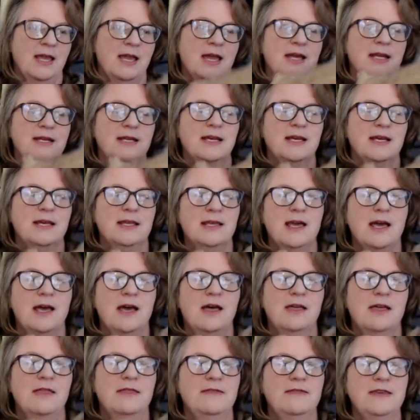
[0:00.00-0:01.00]
Now
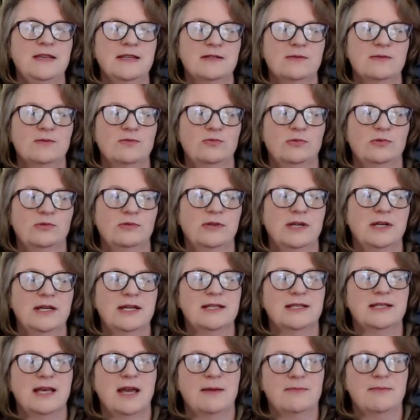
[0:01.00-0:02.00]
this wool
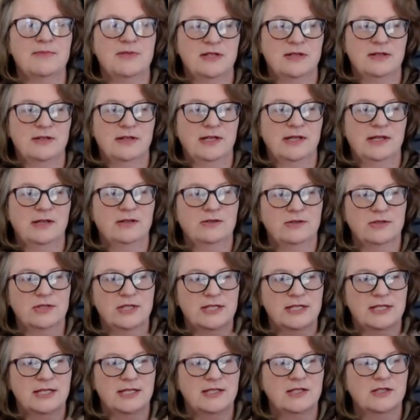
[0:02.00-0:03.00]
is absolutely
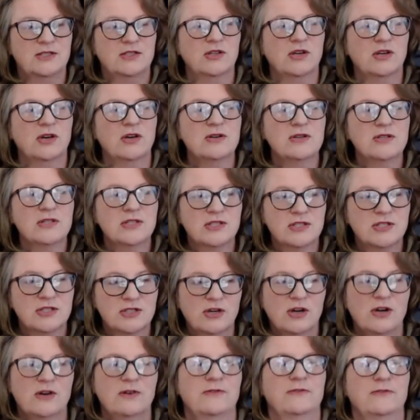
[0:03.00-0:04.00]
gorgeous. It's so
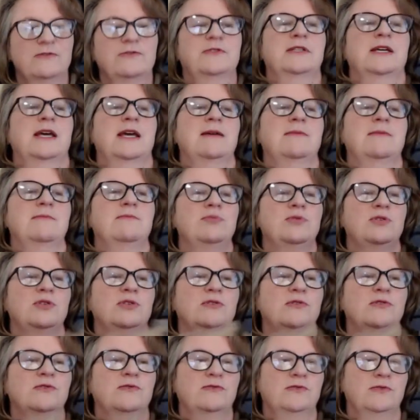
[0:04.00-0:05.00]
soft and
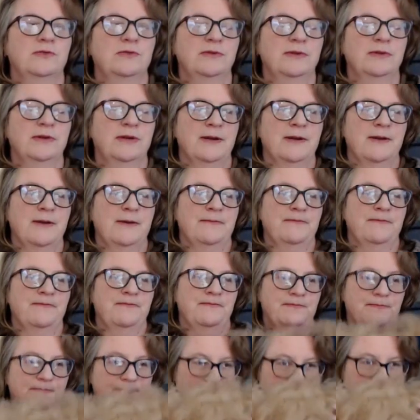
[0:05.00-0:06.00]
beautiful,
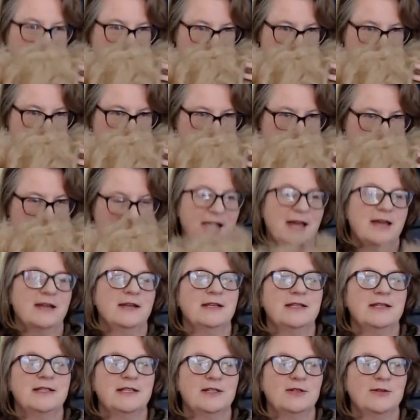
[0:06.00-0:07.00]
and
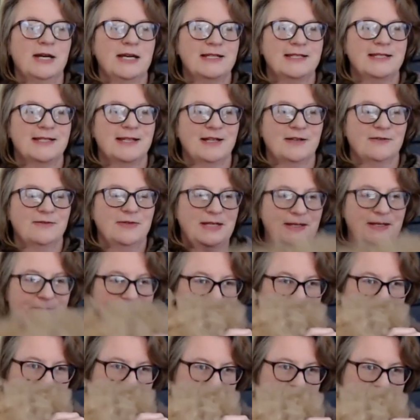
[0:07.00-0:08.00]
it still has a lovely
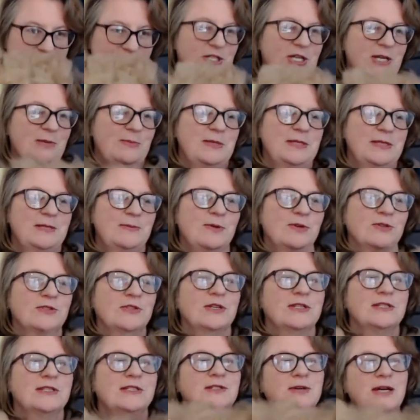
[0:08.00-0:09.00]
sheepy smell, so
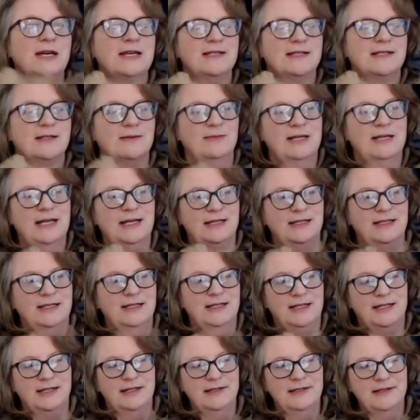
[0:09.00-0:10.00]
it still has some
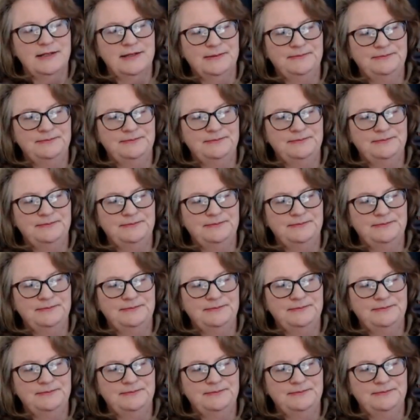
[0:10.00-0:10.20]
lanolin in it,